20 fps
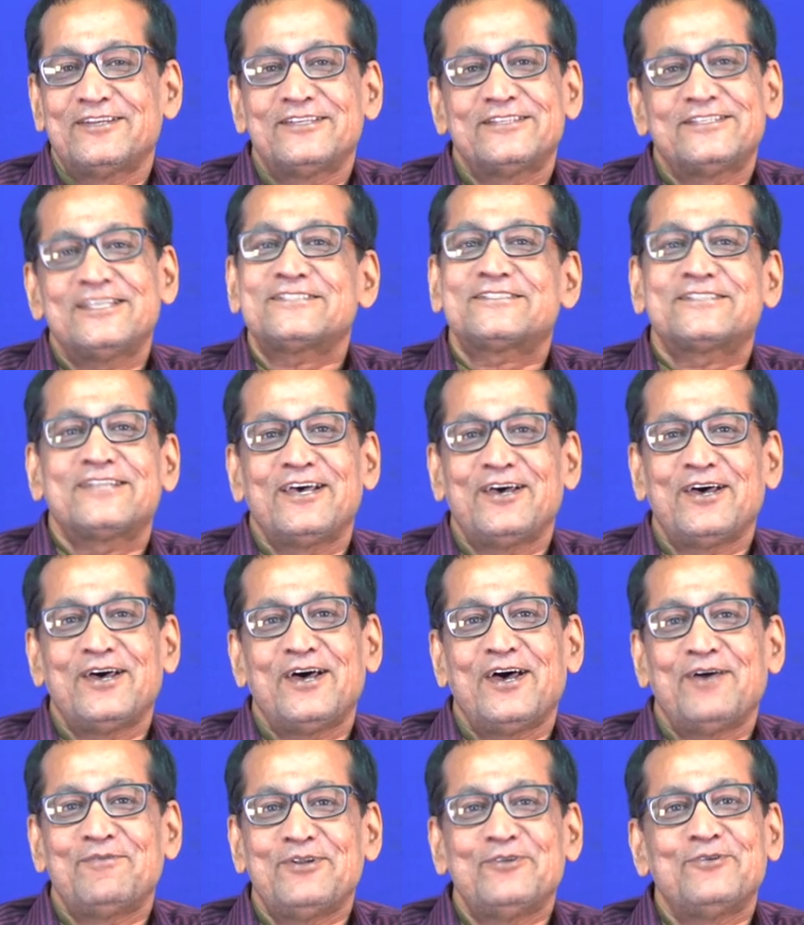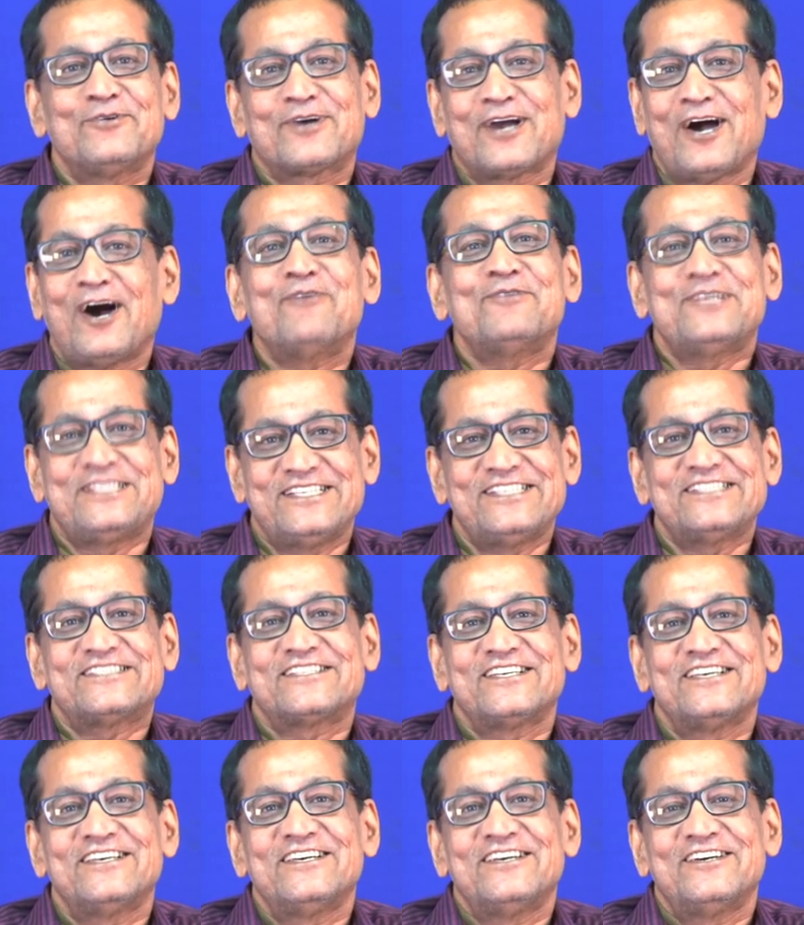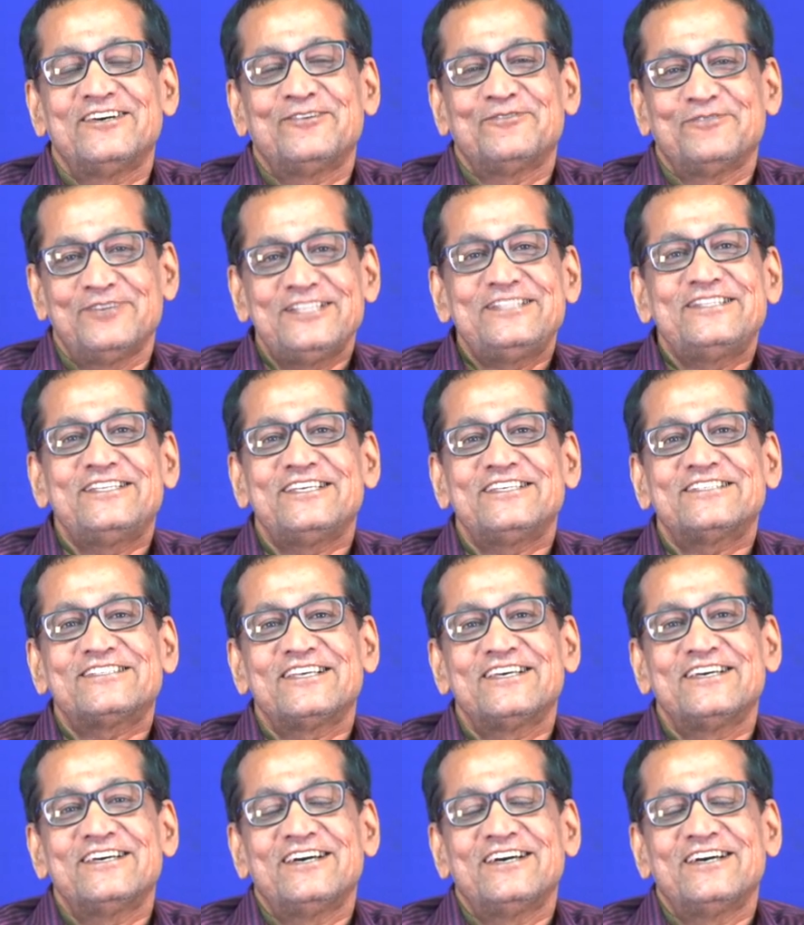just have a look how it is. With this